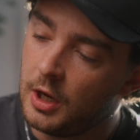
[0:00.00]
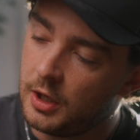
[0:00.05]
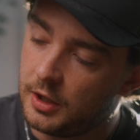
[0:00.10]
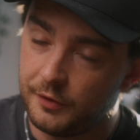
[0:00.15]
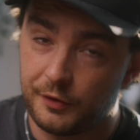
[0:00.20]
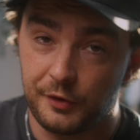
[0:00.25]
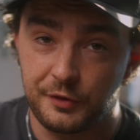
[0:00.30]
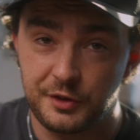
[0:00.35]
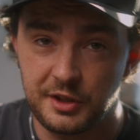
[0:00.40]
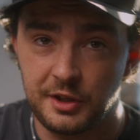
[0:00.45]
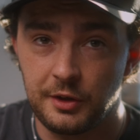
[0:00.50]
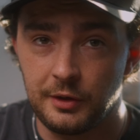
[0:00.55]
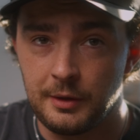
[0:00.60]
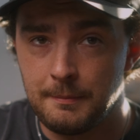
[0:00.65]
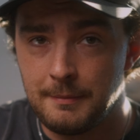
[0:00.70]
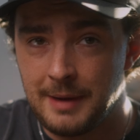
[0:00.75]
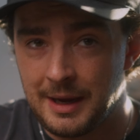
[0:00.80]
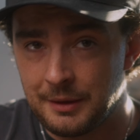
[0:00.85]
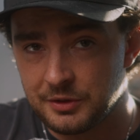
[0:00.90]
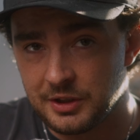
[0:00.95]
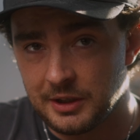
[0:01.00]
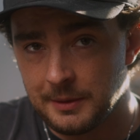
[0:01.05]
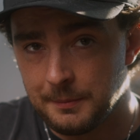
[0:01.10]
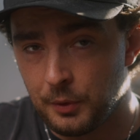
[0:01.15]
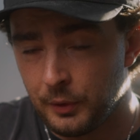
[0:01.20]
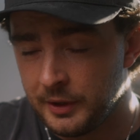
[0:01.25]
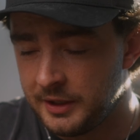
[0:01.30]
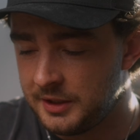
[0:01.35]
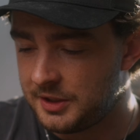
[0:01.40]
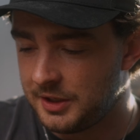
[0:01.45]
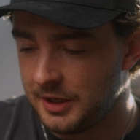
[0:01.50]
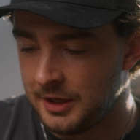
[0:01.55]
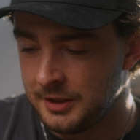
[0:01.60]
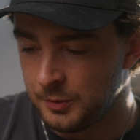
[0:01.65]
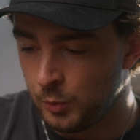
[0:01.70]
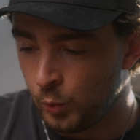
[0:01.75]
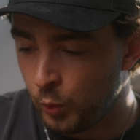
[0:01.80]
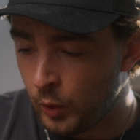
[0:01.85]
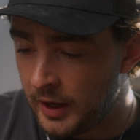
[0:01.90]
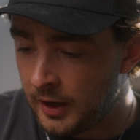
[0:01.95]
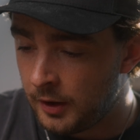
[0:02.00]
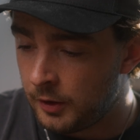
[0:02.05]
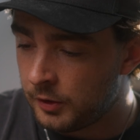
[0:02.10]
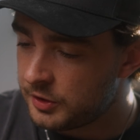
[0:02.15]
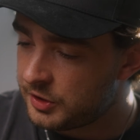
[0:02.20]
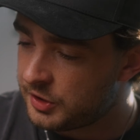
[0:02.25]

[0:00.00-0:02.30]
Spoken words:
You've obviously got the mounting points as well.